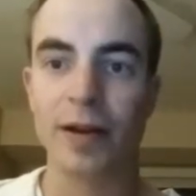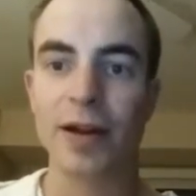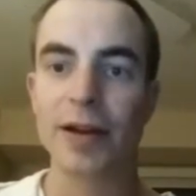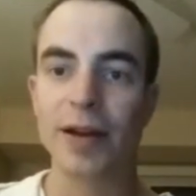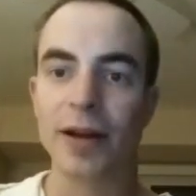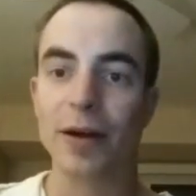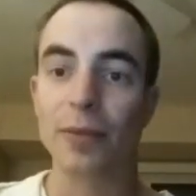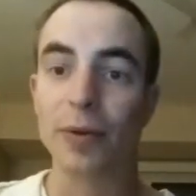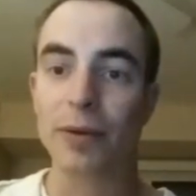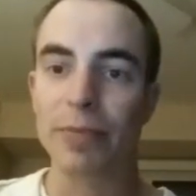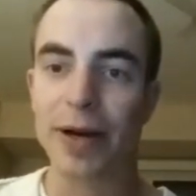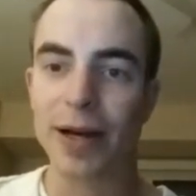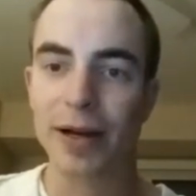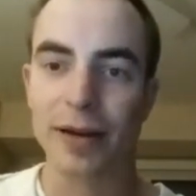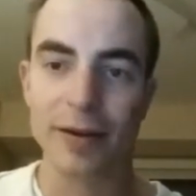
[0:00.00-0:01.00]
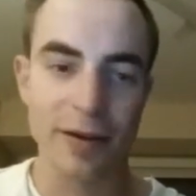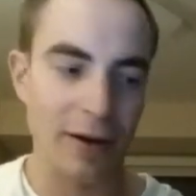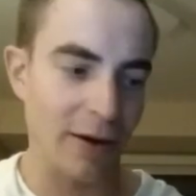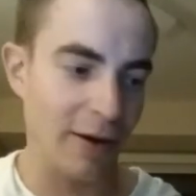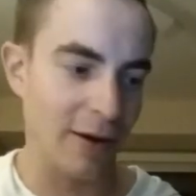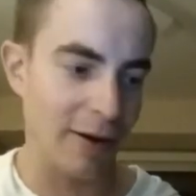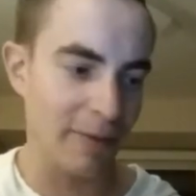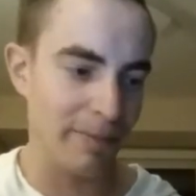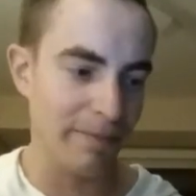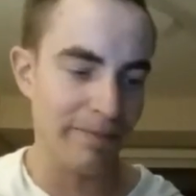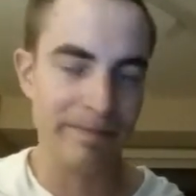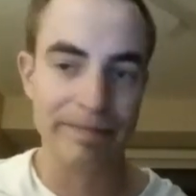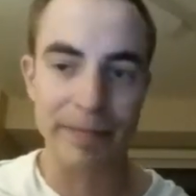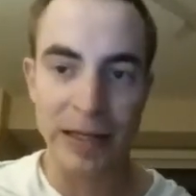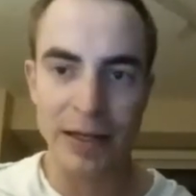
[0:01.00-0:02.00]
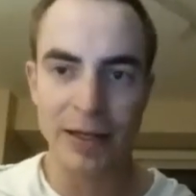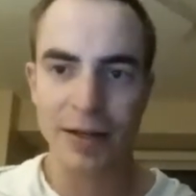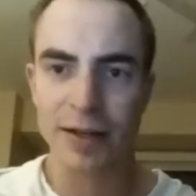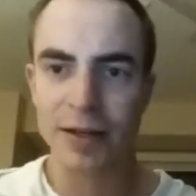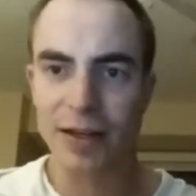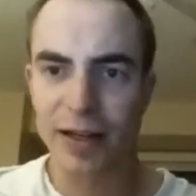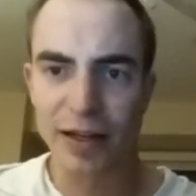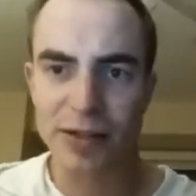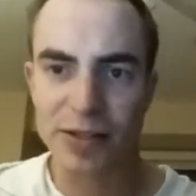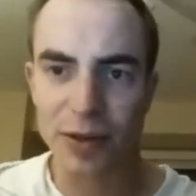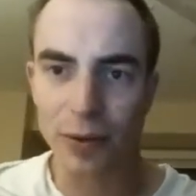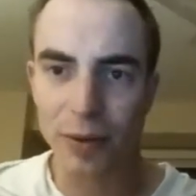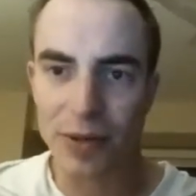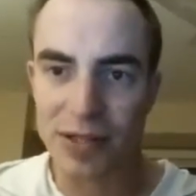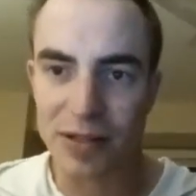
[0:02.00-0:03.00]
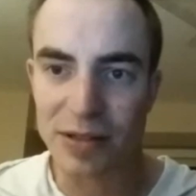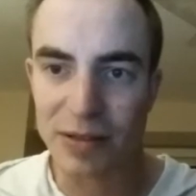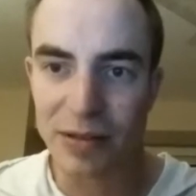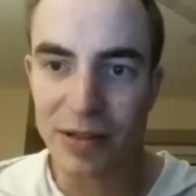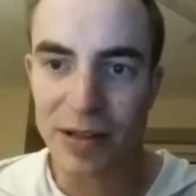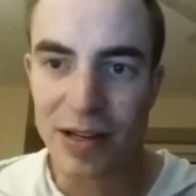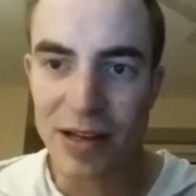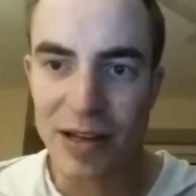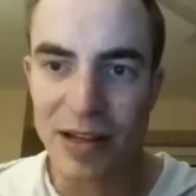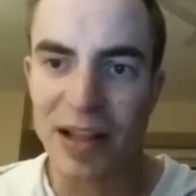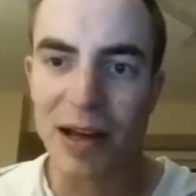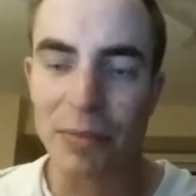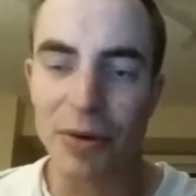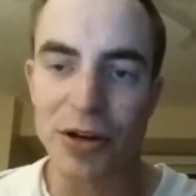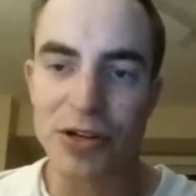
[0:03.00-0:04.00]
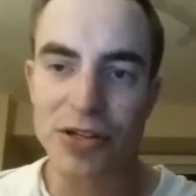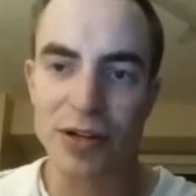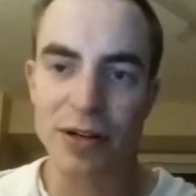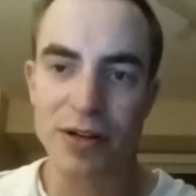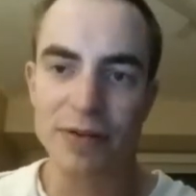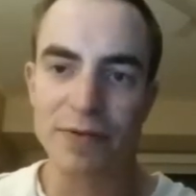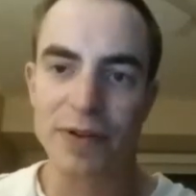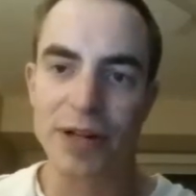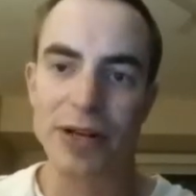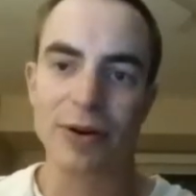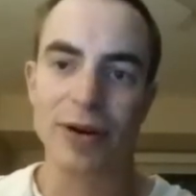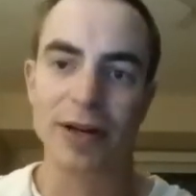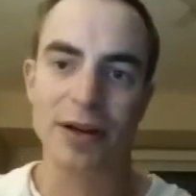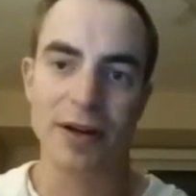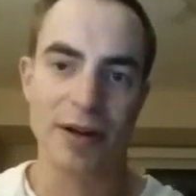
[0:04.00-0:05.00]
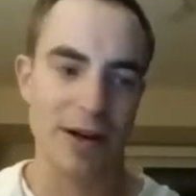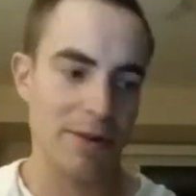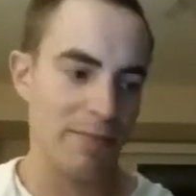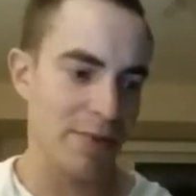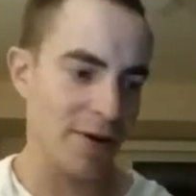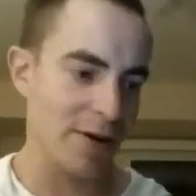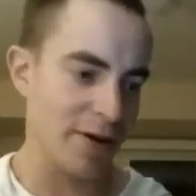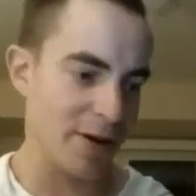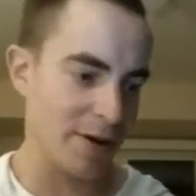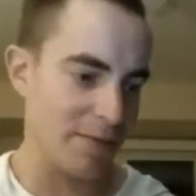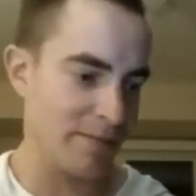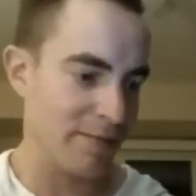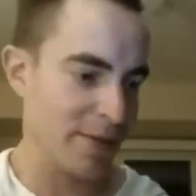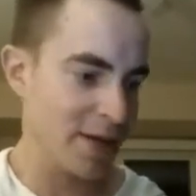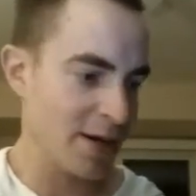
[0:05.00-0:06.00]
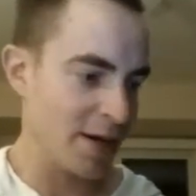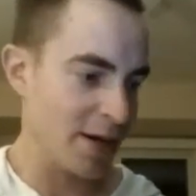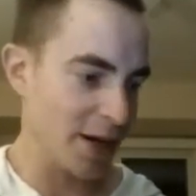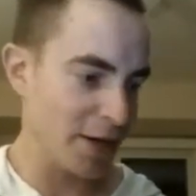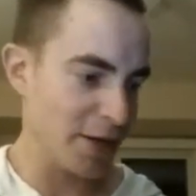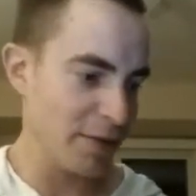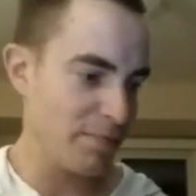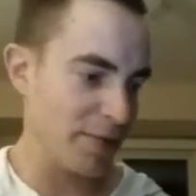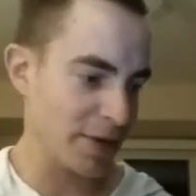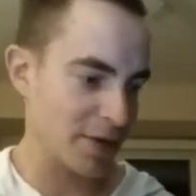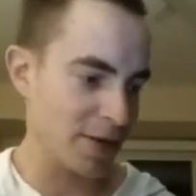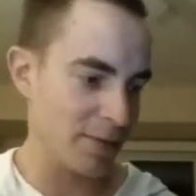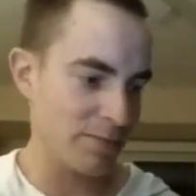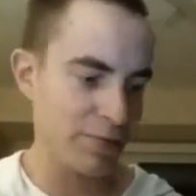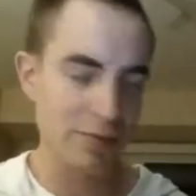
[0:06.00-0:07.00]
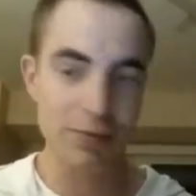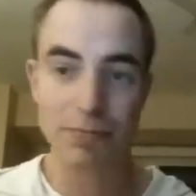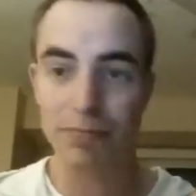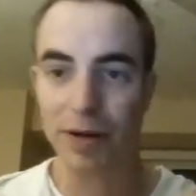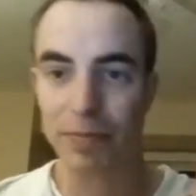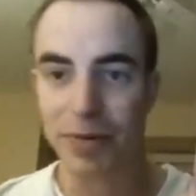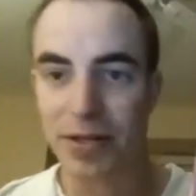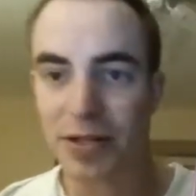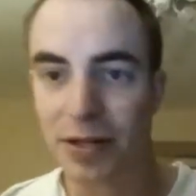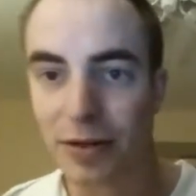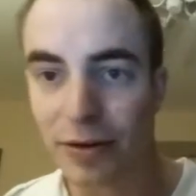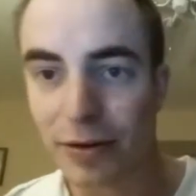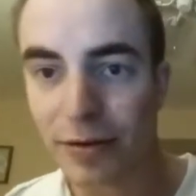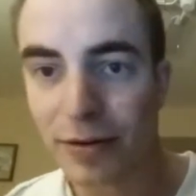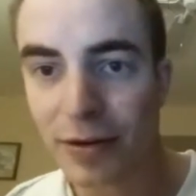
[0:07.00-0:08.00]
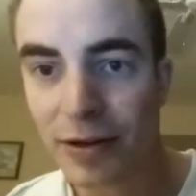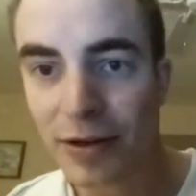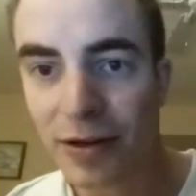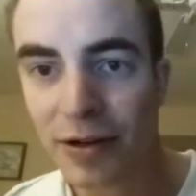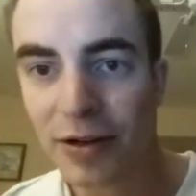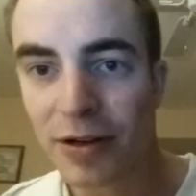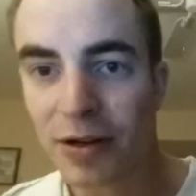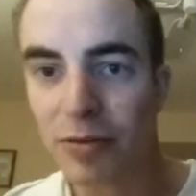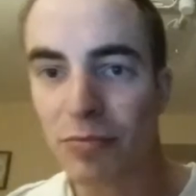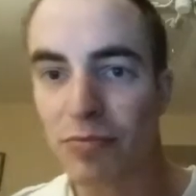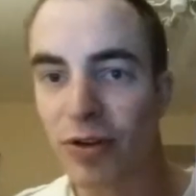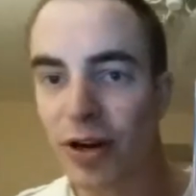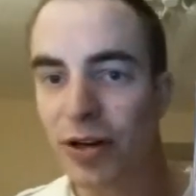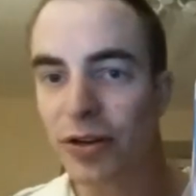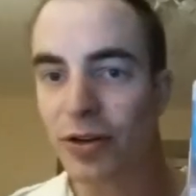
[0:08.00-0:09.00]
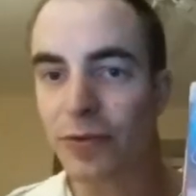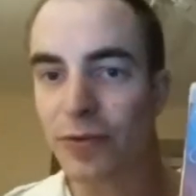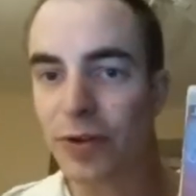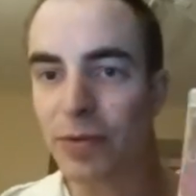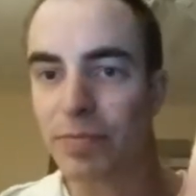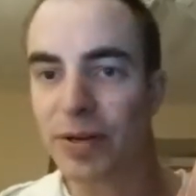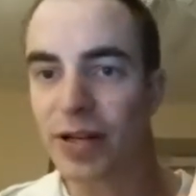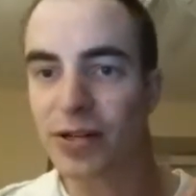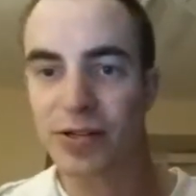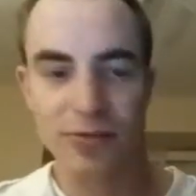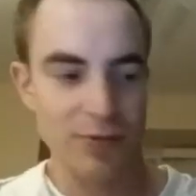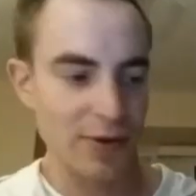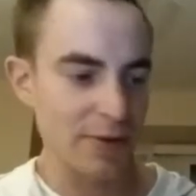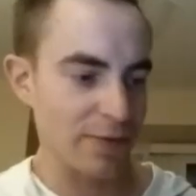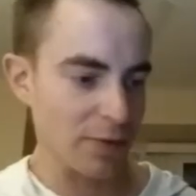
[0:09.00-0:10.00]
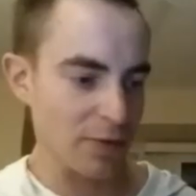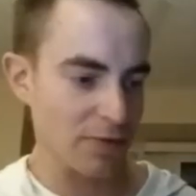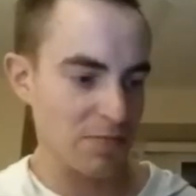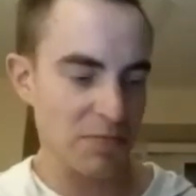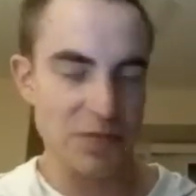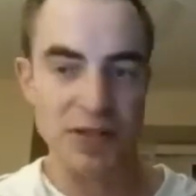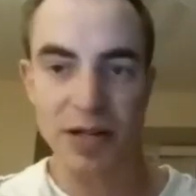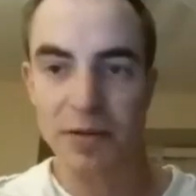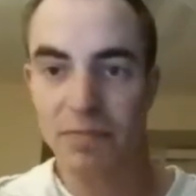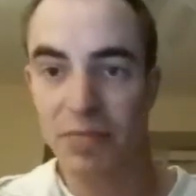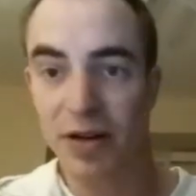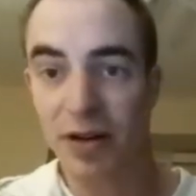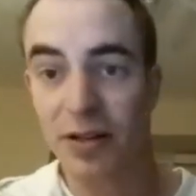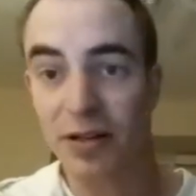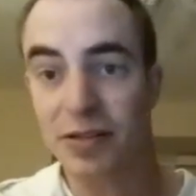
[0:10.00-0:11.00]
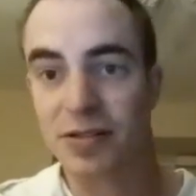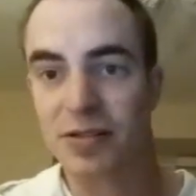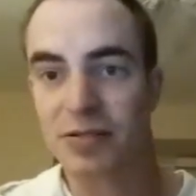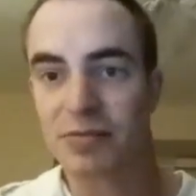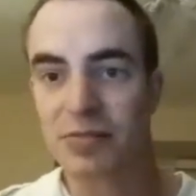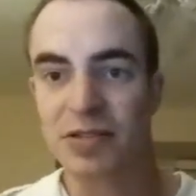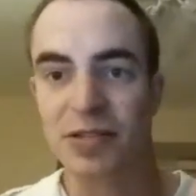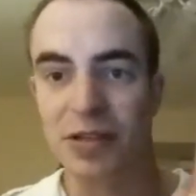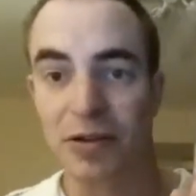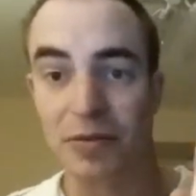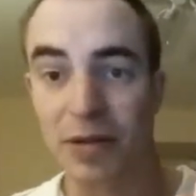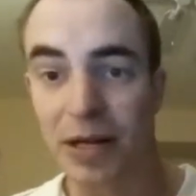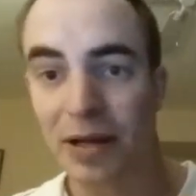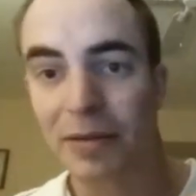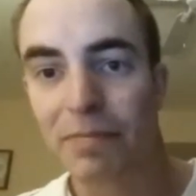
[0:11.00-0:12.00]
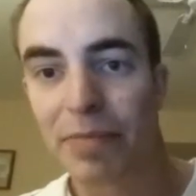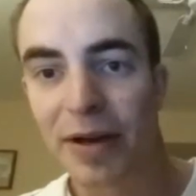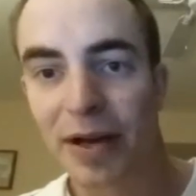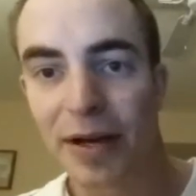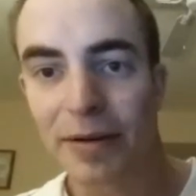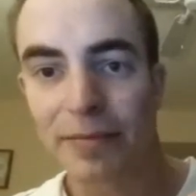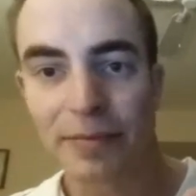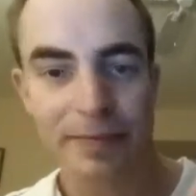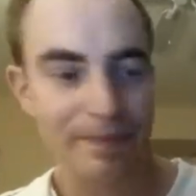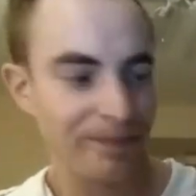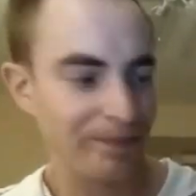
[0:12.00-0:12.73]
Right, and we're back. Yeah, so it wasn't that much video I got, but I did pick up Puppeteer, brand new for the PS3 for $10, so that ain't bad.